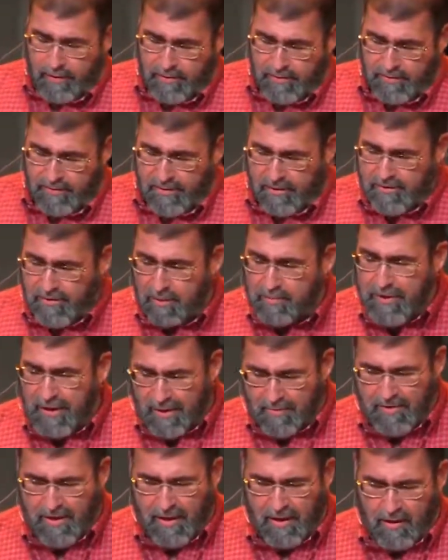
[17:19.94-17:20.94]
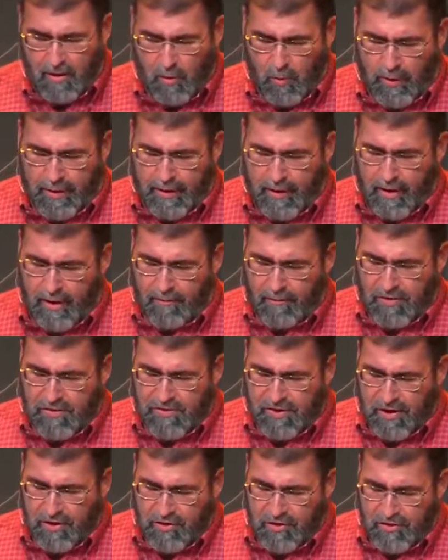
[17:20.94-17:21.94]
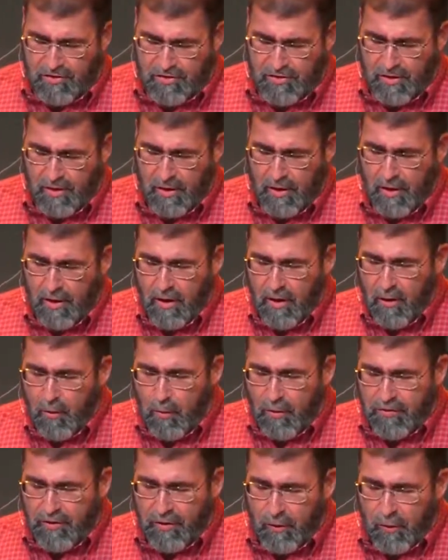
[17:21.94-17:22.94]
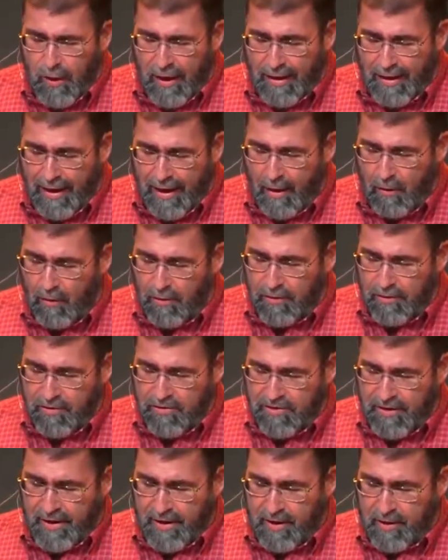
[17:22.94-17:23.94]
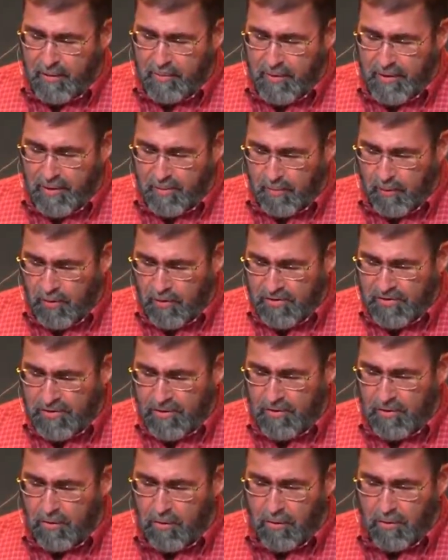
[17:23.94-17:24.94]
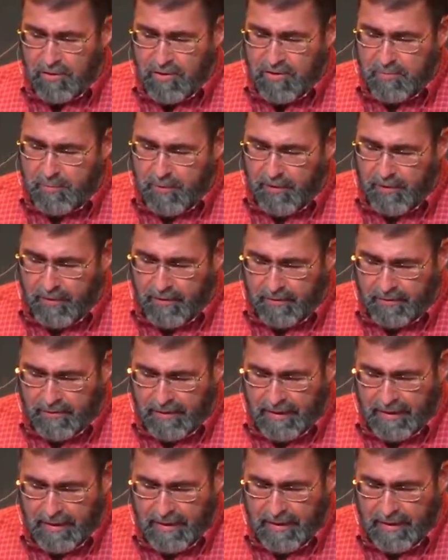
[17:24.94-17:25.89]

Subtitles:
sometimes ongoing conversations with who I now understand to be the person of the Holy Spirit.